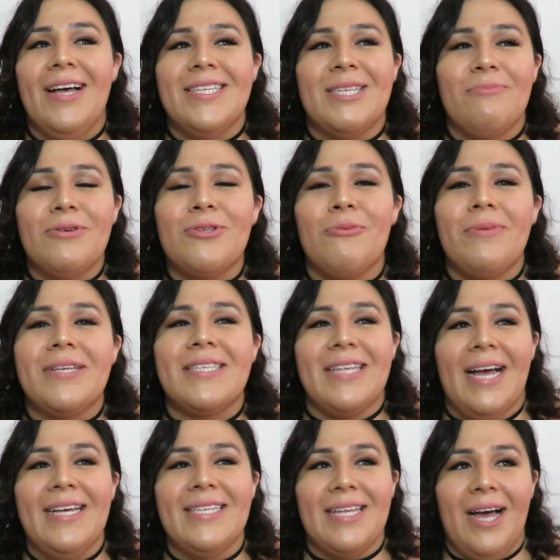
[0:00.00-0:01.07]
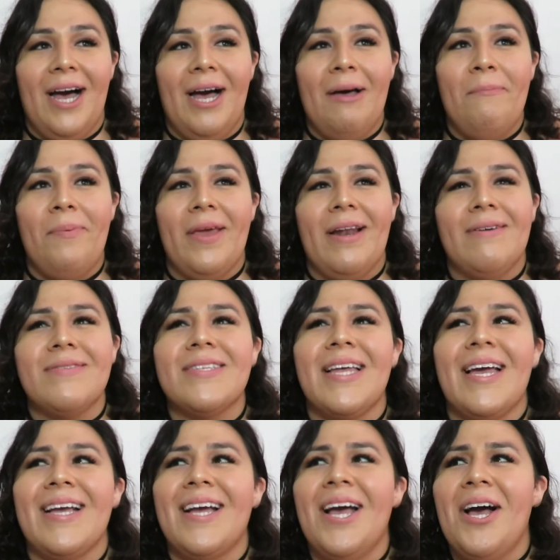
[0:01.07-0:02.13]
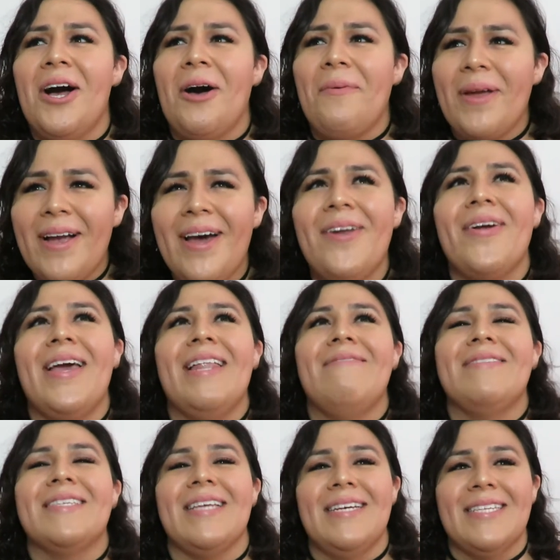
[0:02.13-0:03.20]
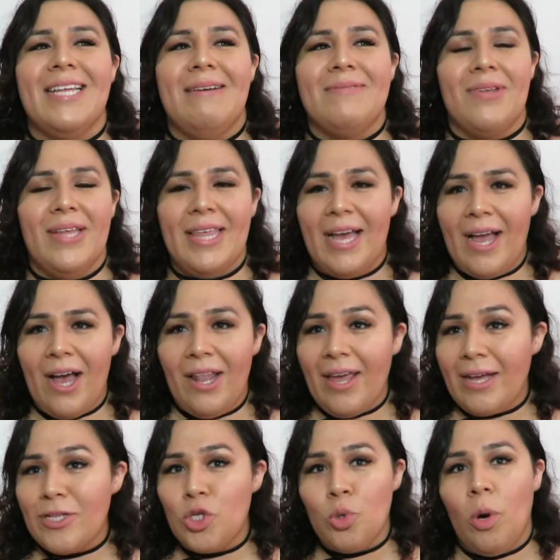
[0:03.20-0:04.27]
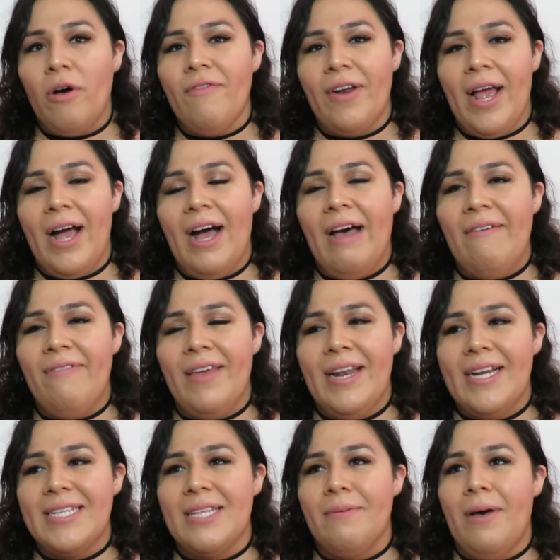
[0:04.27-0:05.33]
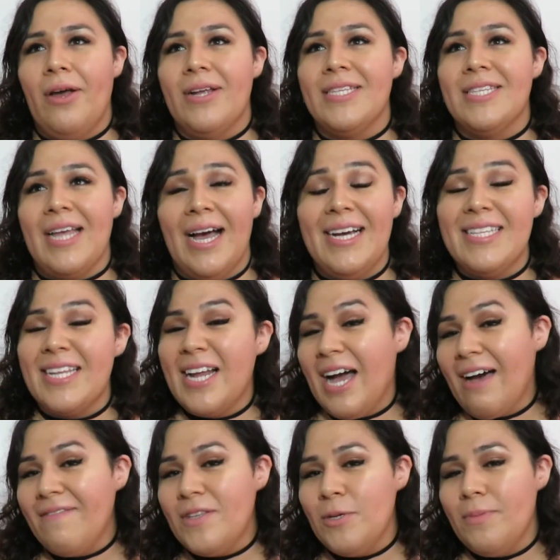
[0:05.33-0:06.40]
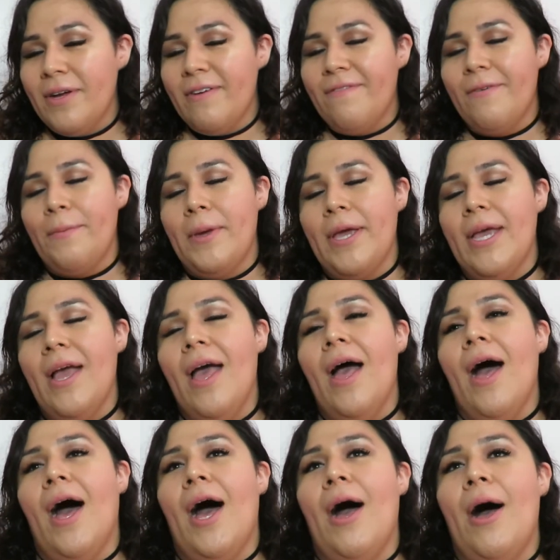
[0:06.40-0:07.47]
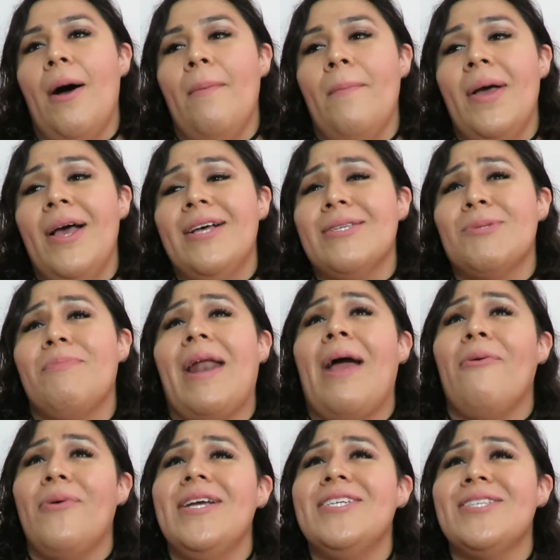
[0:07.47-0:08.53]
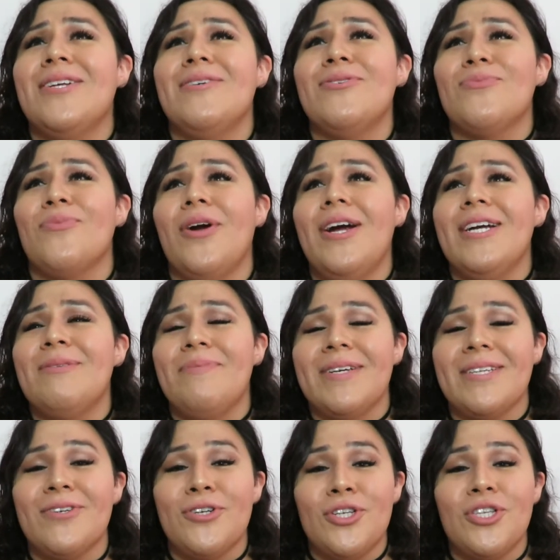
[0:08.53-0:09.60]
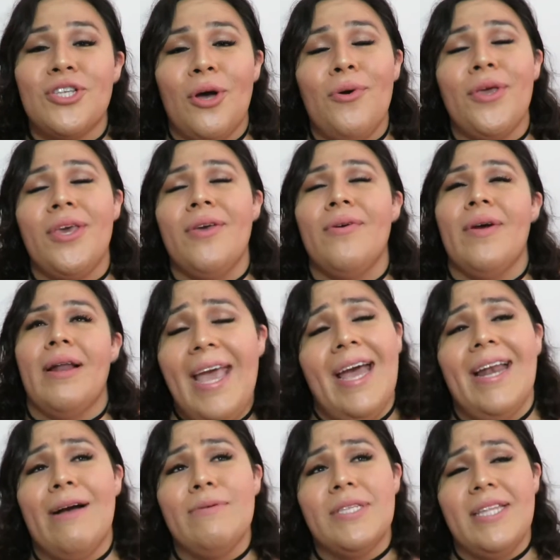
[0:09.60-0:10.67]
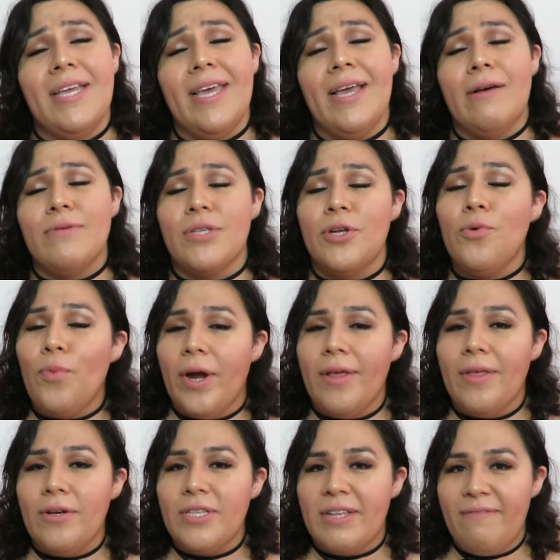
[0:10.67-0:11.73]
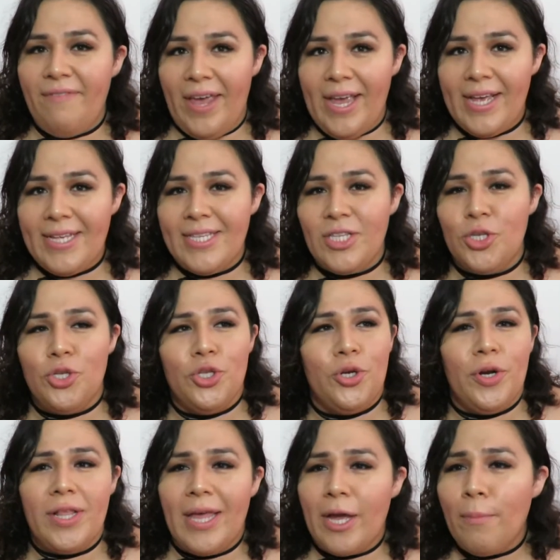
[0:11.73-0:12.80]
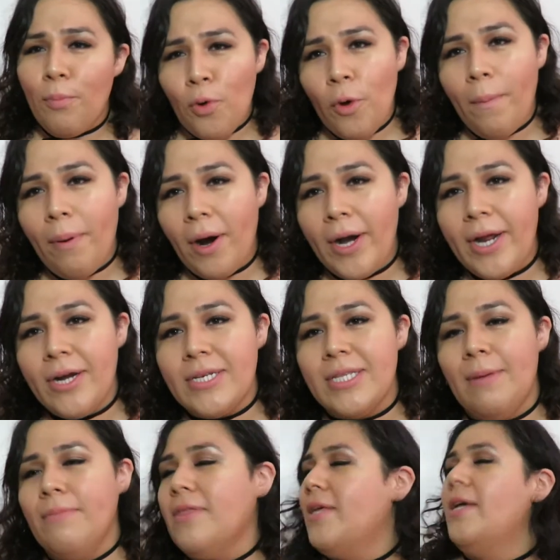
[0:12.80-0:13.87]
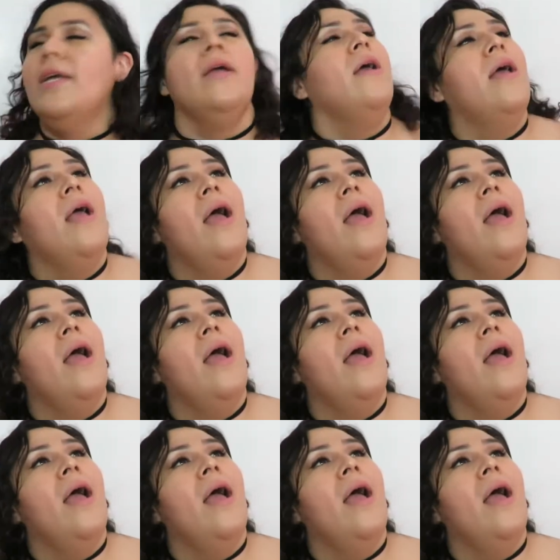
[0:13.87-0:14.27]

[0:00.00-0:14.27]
Someone told me to size up and I was like, oh my God, okay, let me size up. So I think I got like a 12 and a half and it's about a size and a half too big for me. But I wish those worked because they're so cute. And I was thinking I was gonna wear those in Vegas during like a pool party or something.